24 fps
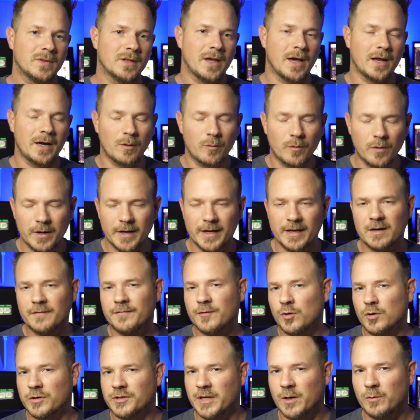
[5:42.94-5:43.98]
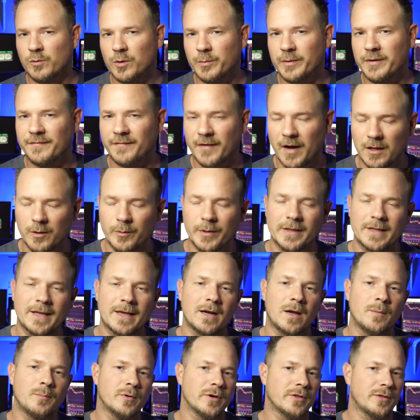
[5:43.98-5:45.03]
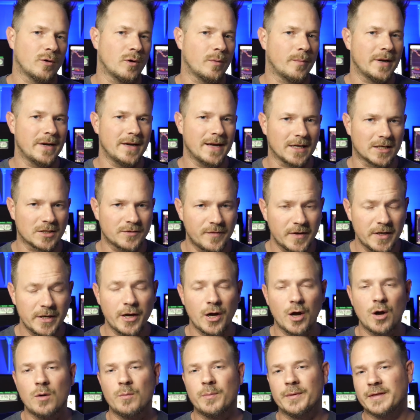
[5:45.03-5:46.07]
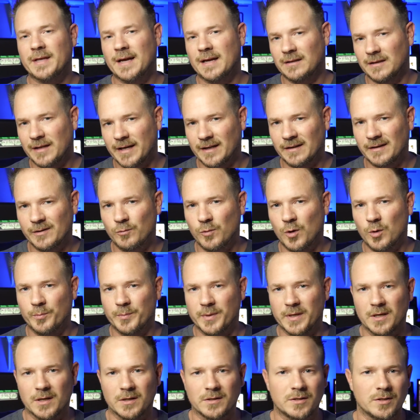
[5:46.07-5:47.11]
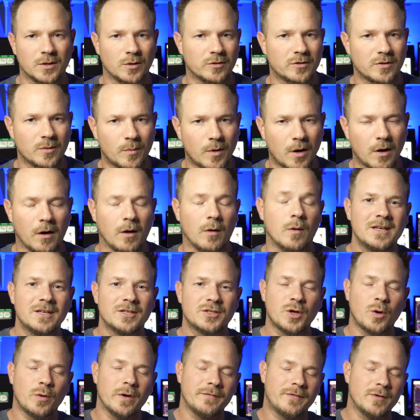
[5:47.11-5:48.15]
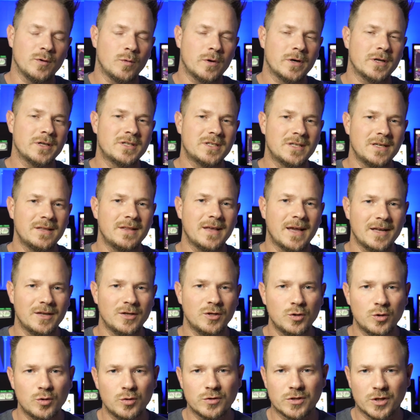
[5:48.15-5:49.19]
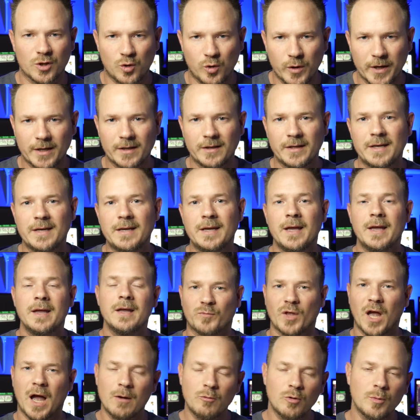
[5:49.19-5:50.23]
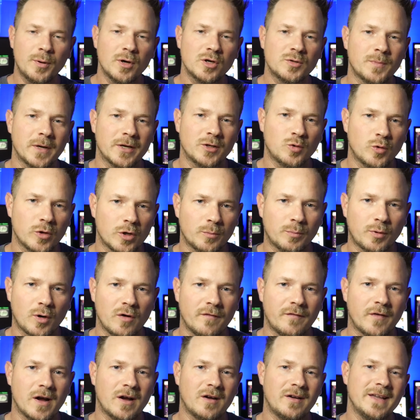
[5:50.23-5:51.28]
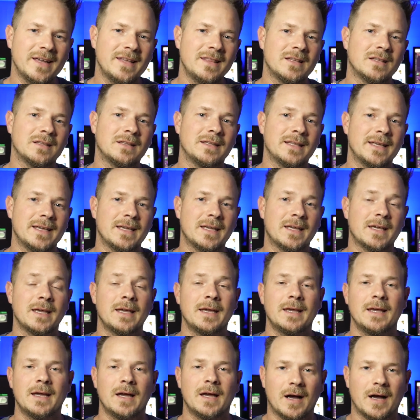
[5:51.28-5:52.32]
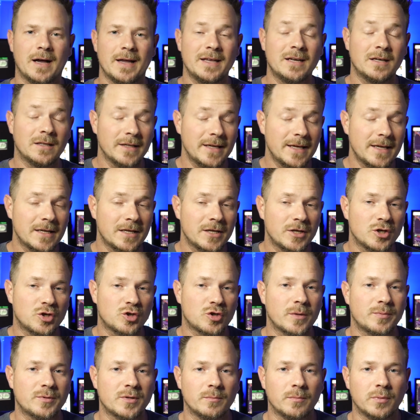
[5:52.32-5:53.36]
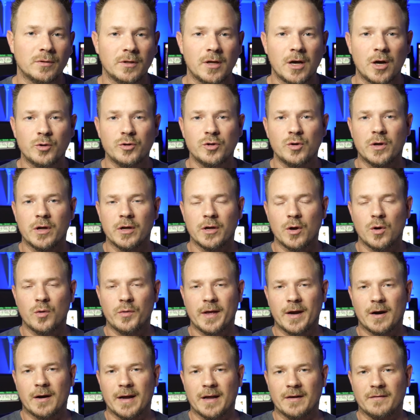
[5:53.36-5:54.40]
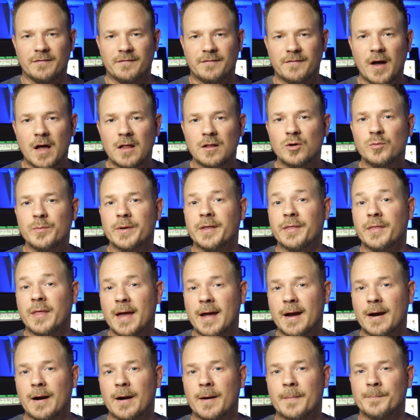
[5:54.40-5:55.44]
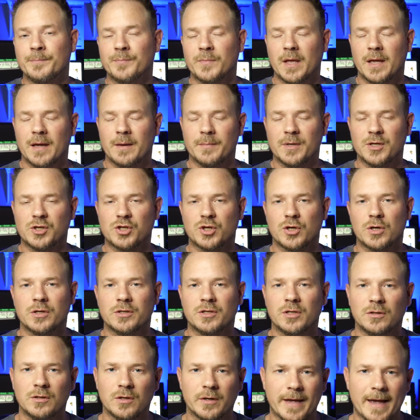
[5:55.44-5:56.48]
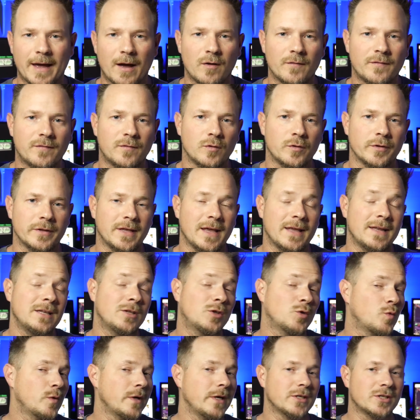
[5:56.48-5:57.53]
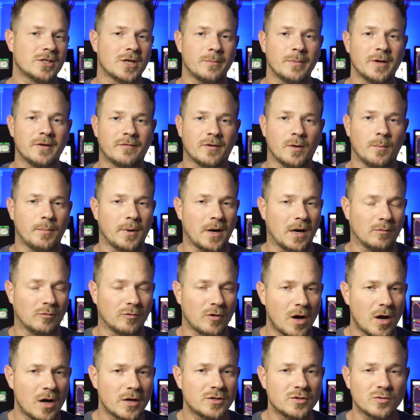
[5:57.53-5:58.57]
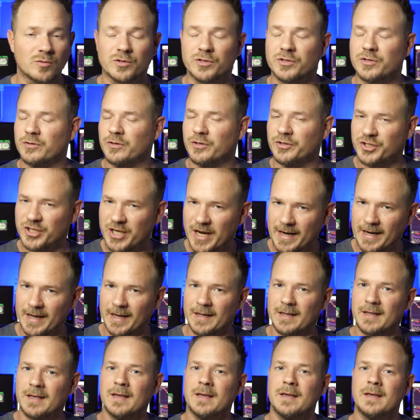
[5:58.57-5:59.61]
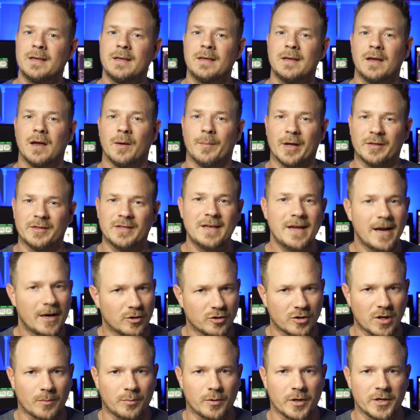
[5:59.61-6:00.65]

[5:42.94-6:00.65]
and of course I will be following that up with on my next video, but that likely won't be until tomorrow. So if you want to see that news quickly, I will post my Twitter profile in the link, in a link in the description below. You can go there and follow me there, and be sure to look out for any tweets coming from Bob Ross or Sologenic about the airdrop